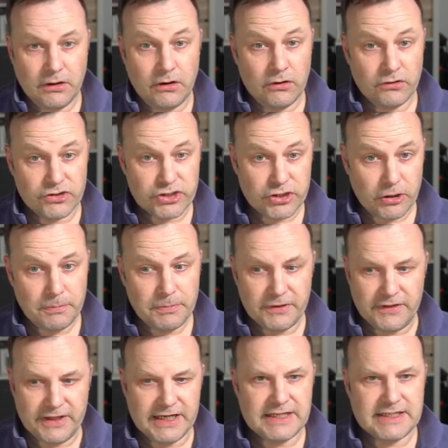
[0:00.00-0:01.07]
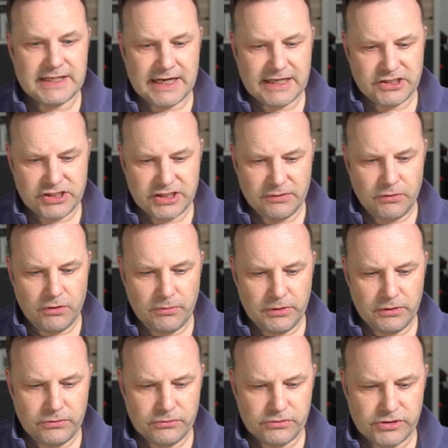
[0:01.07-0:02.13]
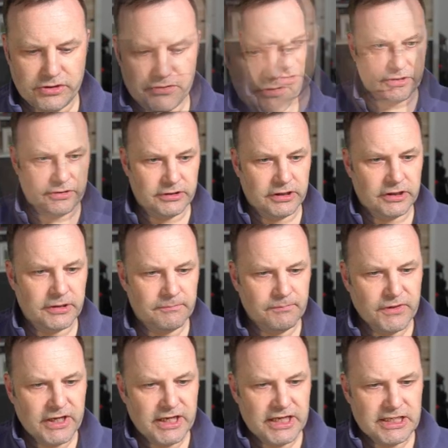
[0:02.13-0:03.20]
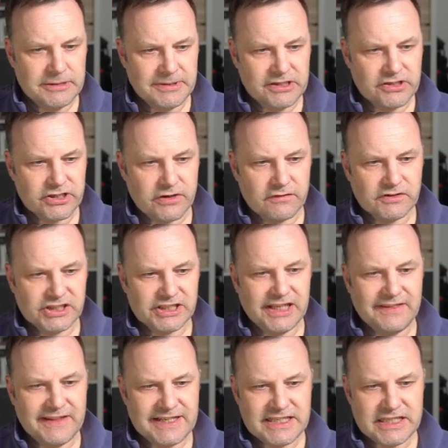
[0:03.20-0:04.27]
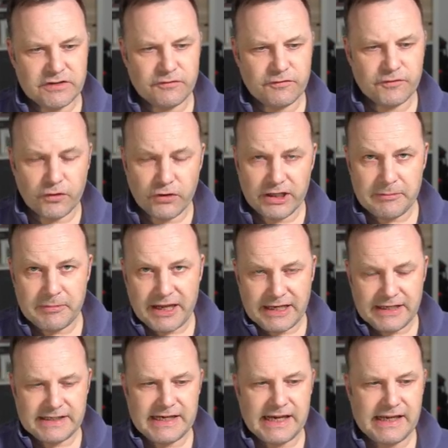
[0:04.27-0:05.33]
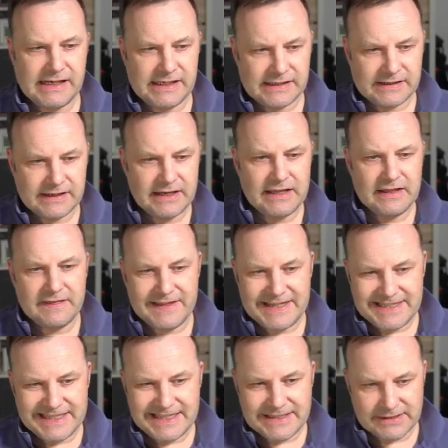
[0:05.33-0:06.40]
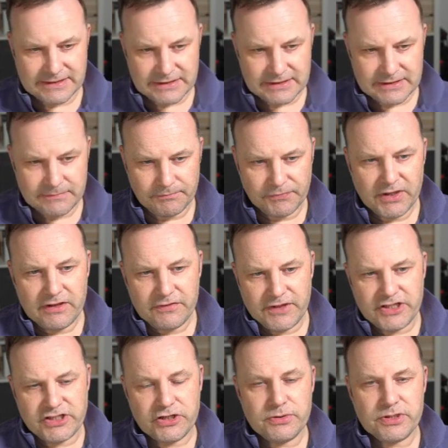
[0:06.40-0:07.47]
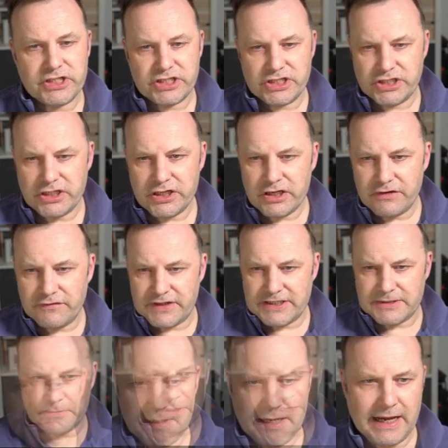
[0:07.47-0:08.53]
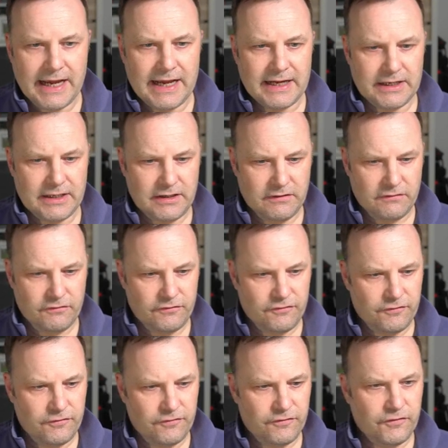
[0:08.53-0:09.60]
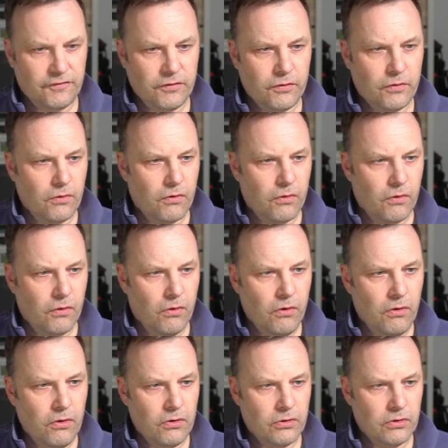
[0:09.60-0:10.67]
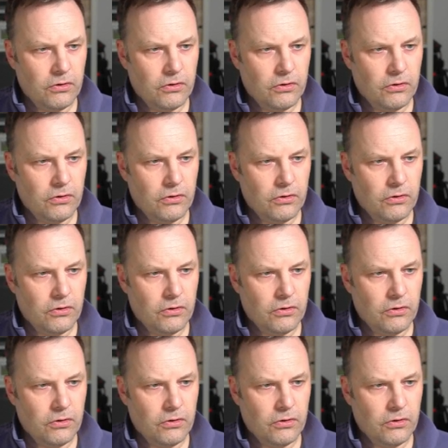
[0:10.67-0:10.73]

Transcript: on top of this, actually what we'll also do, is because obviously this is fully maintained, this isn't. They do a service pack for